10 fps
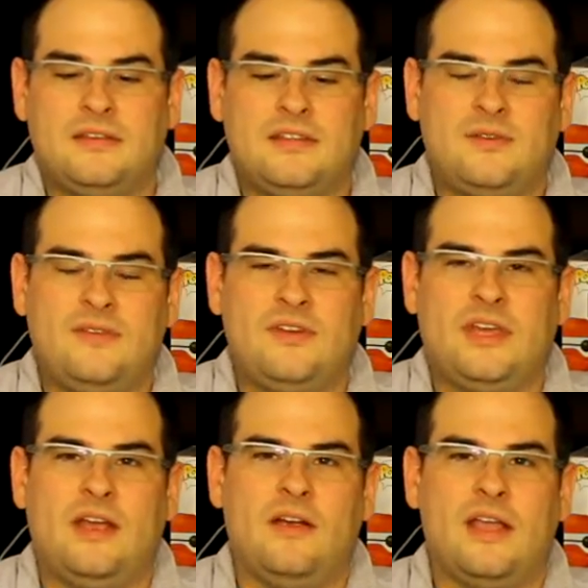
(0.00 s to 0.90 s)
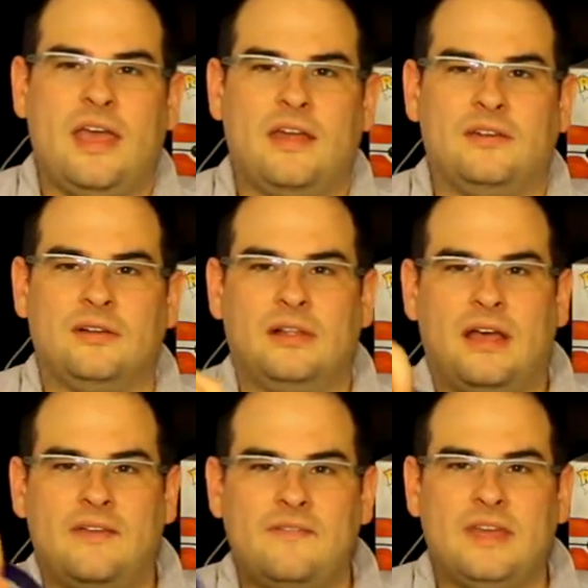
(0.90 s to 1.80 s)
even a carrying handle.
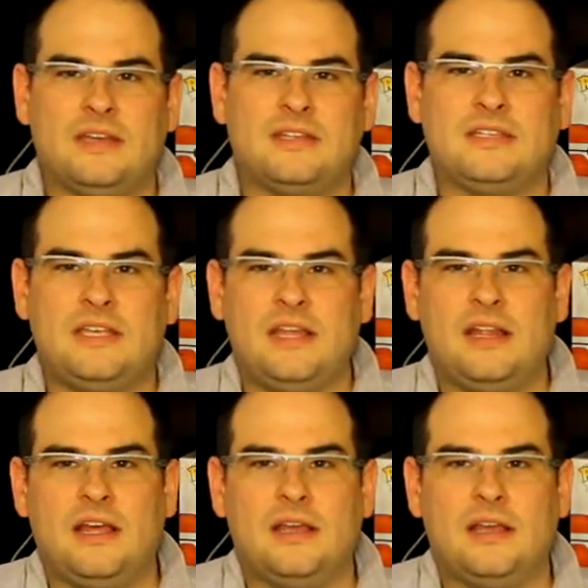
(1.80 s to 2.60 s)
I've yet to see an